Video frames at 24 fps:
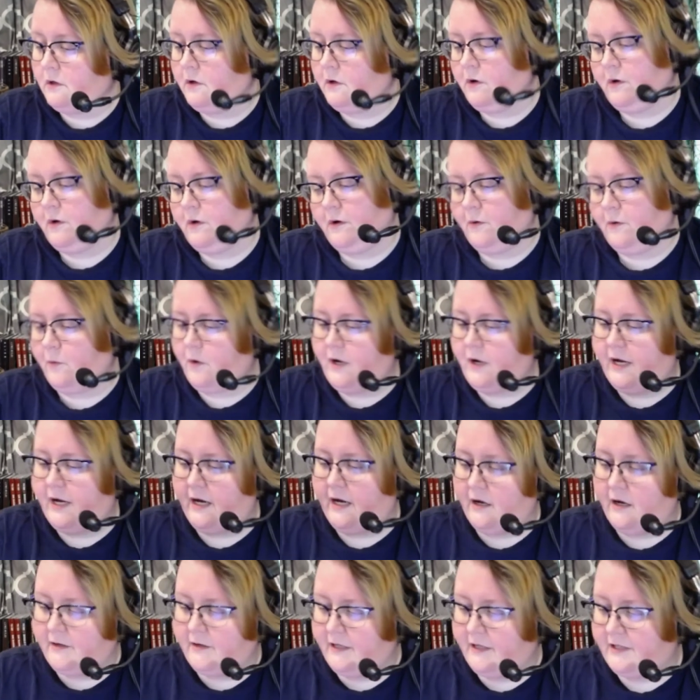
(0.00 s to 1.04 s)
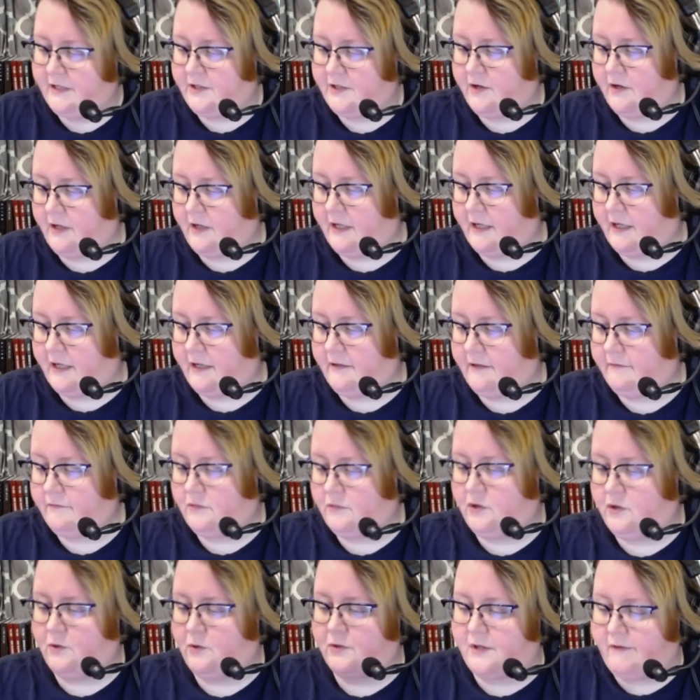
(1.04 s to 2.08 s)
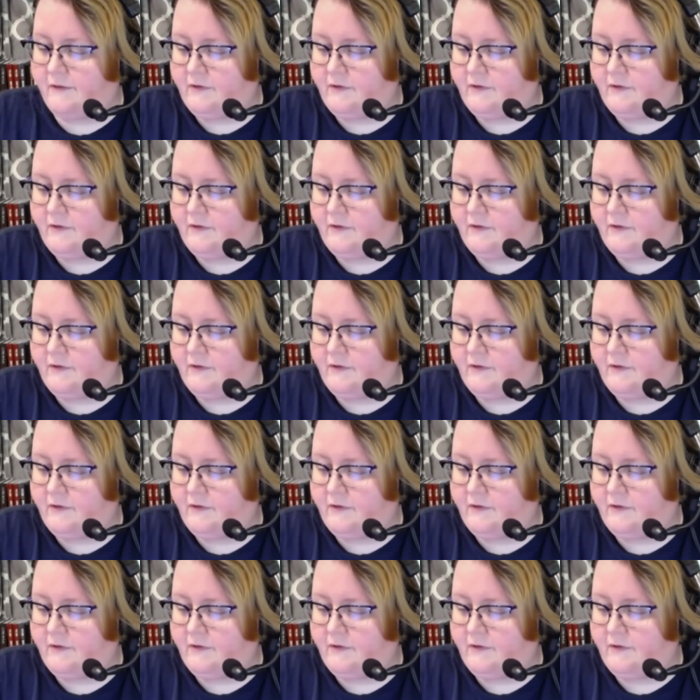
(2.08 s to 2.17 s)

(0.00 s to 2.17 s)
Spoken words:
We're here. Let's go and click it. 207.